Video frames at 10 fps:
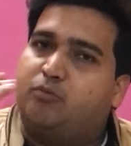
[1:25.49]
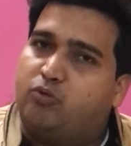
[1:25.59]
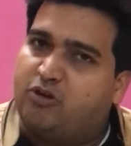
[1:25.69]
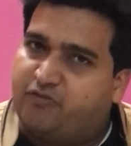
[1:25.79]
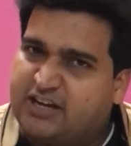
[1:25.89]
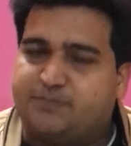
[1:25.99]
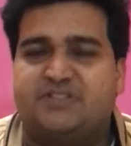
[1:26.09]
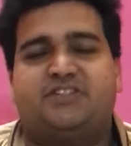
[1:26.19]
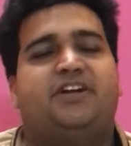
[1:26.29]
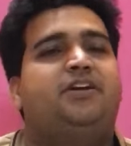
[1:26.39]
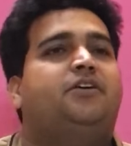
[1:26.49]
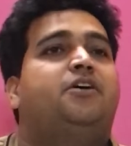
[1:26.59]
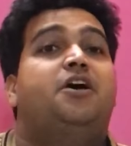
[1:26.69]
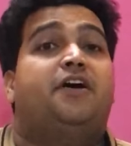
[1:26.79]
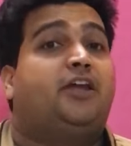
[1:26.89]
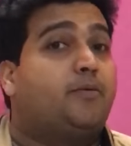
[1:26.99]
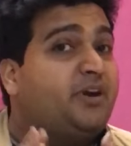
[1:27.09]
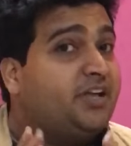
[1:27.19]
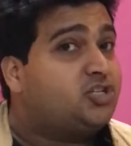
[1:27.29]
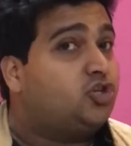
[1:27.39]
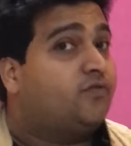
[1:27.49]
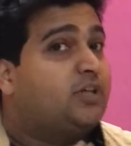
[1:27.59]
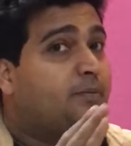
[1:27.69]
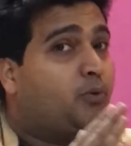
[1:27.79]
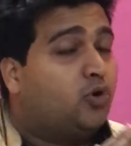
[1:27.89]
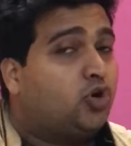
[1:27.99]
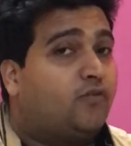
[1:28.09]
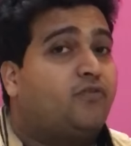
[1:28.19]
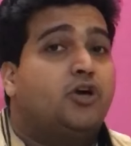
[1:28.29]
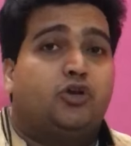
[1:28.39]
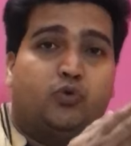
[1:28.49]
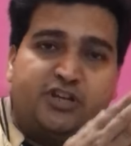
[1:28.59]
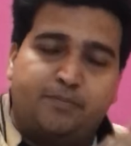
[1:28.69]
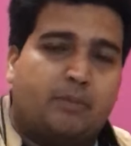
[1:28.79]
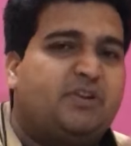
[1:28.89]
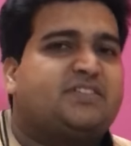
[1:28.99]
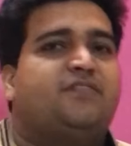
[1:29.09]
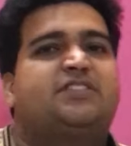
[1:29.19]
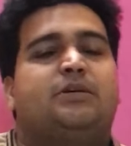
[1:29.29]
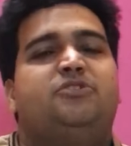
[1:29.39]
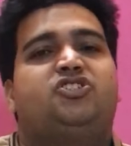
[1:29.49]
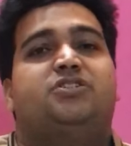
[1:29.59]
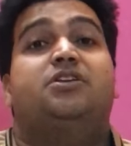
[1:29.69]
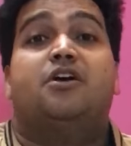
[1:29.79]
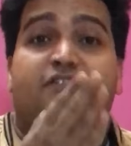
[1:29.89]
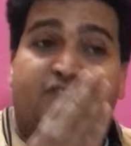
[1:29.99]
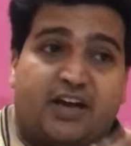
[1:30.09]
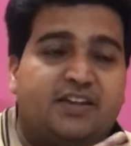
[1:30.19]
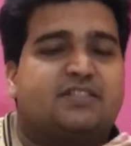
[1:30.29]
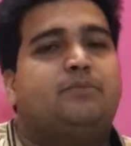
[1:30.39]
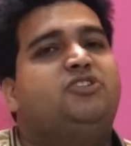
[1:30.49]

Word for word: removal of vice president, recommendation of the report of Union Public Service Commission, Finance